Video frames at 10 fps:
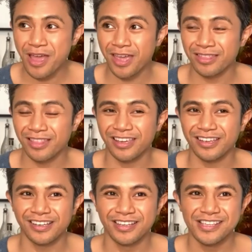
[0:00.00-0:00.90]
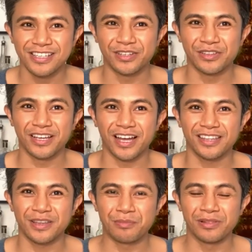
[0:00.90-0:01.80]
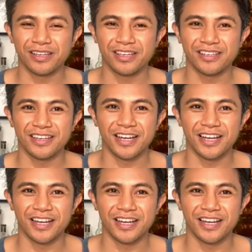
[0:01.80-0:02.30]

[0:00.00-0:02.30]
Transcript: And like, you know, the guy that played